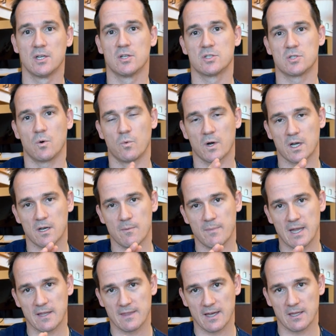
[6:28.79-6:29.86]
So we're gonna
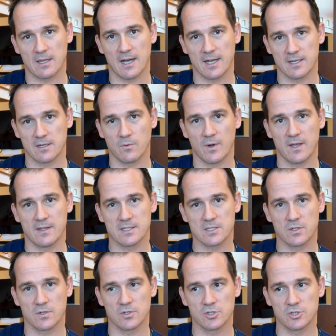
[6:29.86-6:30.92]
make that line in a way that's
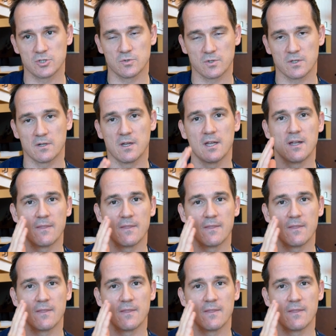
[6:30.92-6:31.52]
gonna assure